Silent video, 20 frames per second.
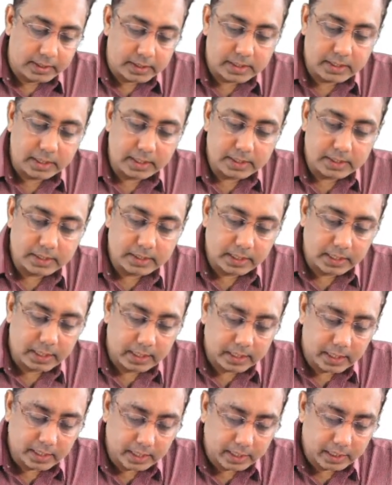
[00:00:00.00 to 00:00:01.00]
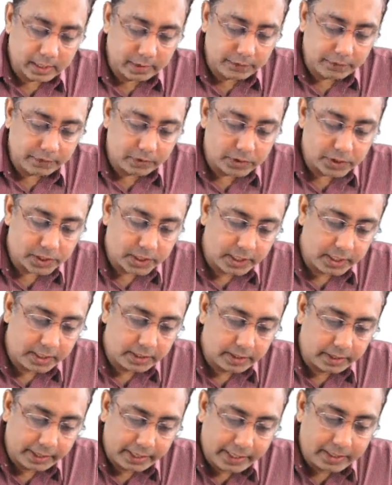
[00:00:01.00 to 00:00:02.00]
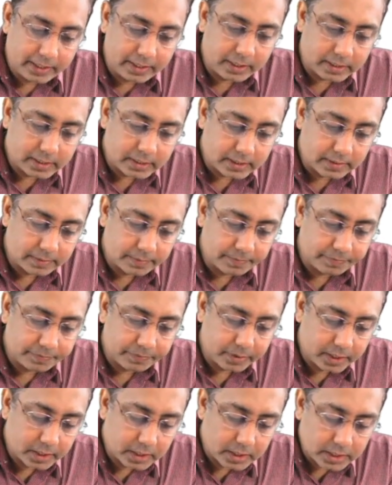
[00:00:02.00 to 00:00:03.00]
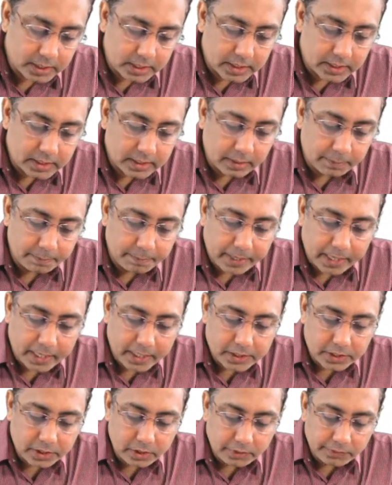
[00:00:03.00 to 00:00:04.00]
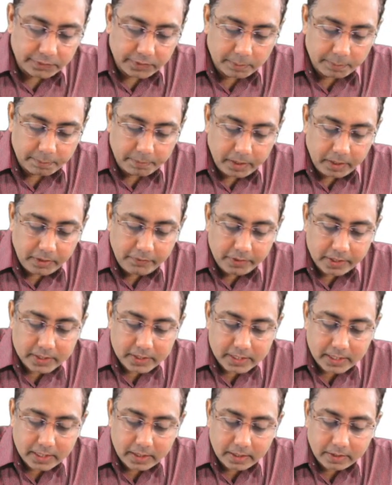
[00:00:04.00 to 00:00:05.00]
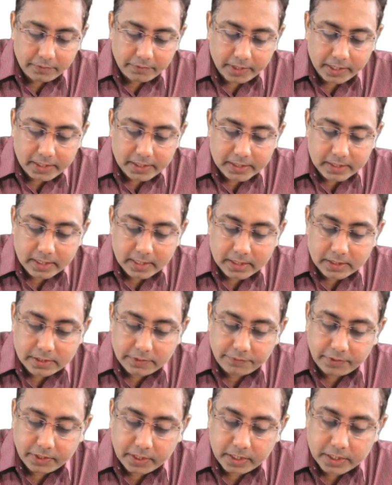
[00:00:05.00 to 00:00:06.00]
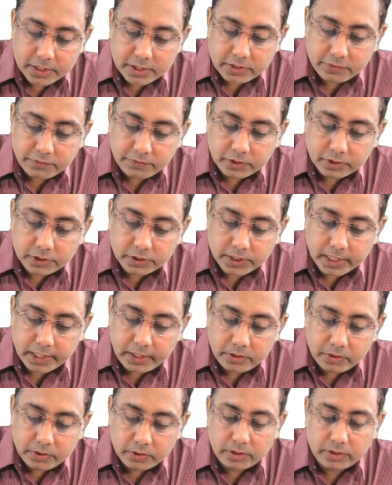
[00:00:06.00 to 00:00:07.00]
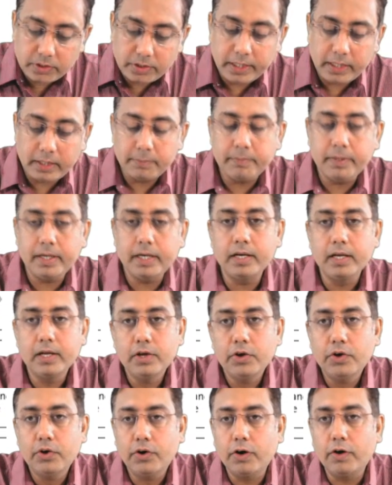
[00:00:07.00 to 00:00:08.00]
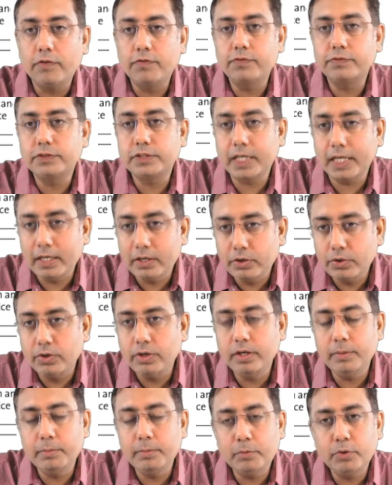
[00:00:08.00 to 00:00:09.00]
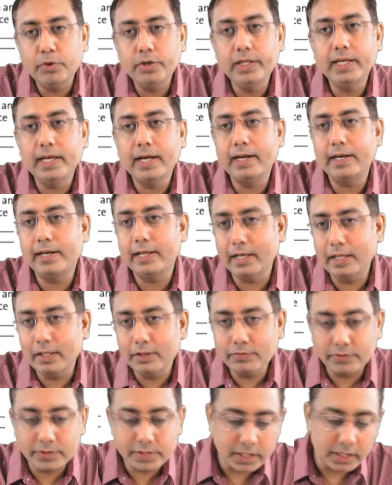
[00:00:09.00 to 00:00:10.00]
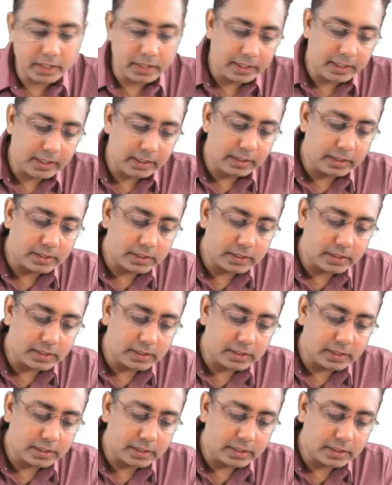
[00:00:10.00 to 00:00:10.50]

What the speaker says: This is, if you see, read this. This is comparison of the previous and revised classification for childhood treatment of childhood pneumonia at health facility.